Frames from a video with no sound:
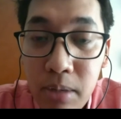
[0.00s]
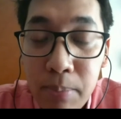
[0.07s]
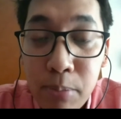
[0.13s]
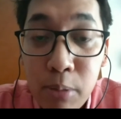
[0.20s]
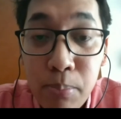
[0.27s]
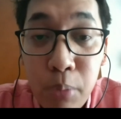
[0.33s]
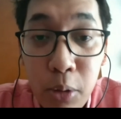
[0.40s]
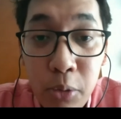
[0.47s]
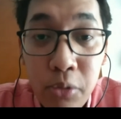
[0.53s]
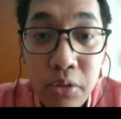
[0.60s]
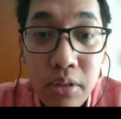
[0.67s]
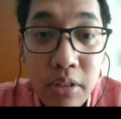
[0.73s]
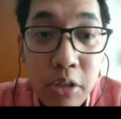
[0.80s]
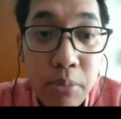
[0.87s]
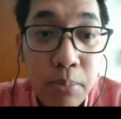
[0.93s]
proposed
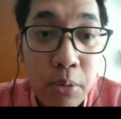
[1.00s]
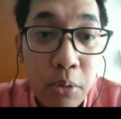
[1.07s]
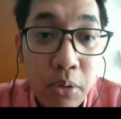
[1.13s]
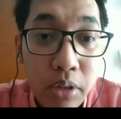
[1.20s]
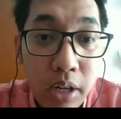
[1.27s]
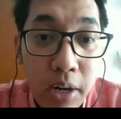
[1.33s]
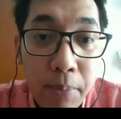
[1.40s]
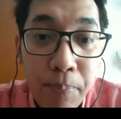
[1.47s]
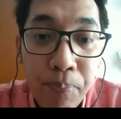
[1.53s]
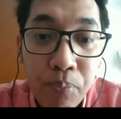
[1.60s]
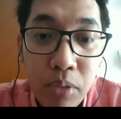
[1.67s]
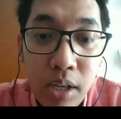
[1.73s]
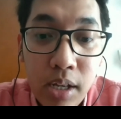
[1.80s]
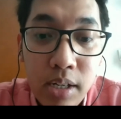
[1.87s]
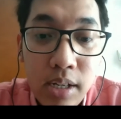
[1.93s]
this program
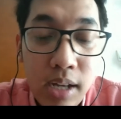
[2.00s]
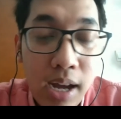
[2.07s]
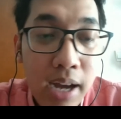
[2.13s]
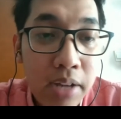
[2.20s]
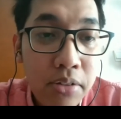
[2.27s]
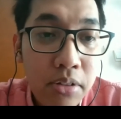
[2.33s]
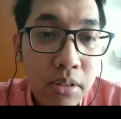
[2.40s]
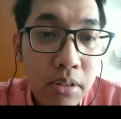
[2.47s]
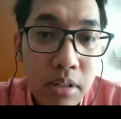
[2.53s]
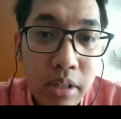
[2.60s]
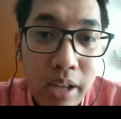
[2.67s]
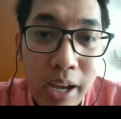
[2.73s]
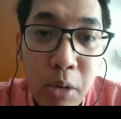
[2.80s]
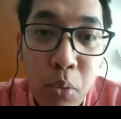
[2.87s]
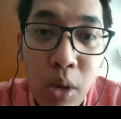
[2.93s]
and uh, asked the
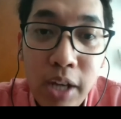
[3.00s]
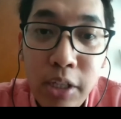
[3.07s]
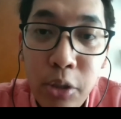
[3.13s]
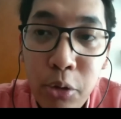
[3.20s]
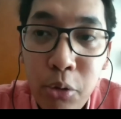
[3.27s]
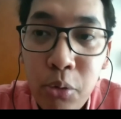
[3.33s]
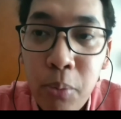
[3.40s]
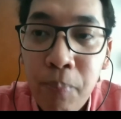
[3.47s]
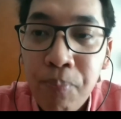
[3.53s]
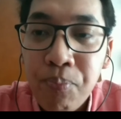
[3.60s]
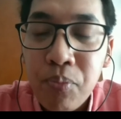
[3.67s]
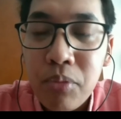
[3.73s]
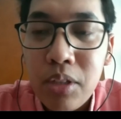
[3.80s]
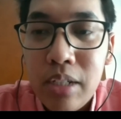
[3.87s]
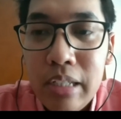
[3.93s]
NYU
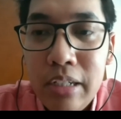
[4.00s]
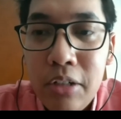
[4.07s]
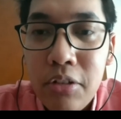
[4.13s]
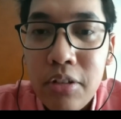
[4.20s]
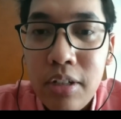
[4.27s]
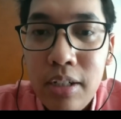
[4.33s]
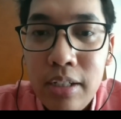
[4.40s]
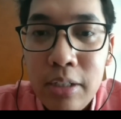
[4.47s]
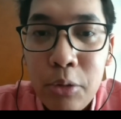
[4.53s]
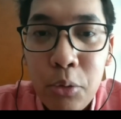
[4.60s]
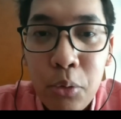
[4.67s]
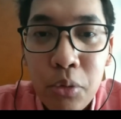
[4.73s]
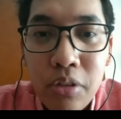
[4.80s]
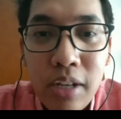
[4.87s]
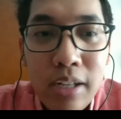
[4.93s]
initially
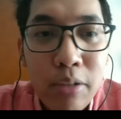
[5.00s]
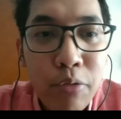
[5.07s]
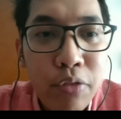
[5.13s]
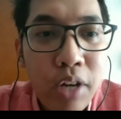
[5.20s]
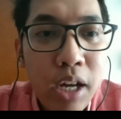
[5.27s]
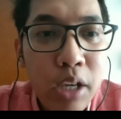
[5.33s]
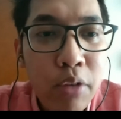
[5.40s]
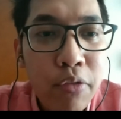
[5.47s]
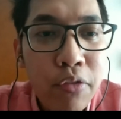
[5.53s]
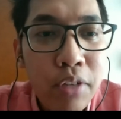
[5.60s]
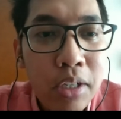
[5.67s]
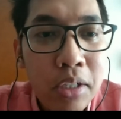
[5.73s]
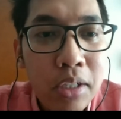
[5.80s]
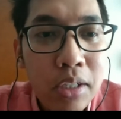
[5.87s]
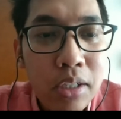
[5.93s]
to send five
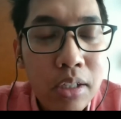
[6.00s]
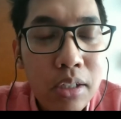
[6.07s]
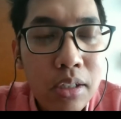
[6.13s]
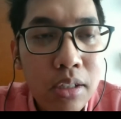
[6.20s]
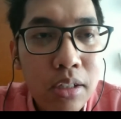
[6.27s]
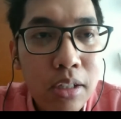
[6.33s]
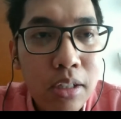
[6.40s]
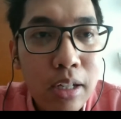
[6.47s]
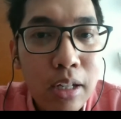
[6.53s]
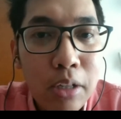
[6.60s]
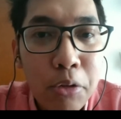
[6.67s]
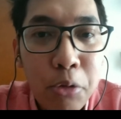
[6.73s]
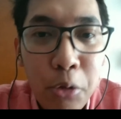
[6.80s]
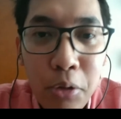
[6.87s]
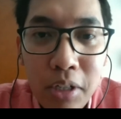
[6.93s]
uh,
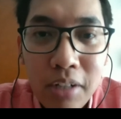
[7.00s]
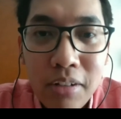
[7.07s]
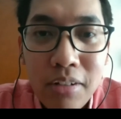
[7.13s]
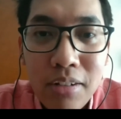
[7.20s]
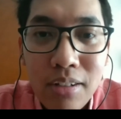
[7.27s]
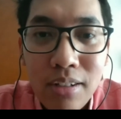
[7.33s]
students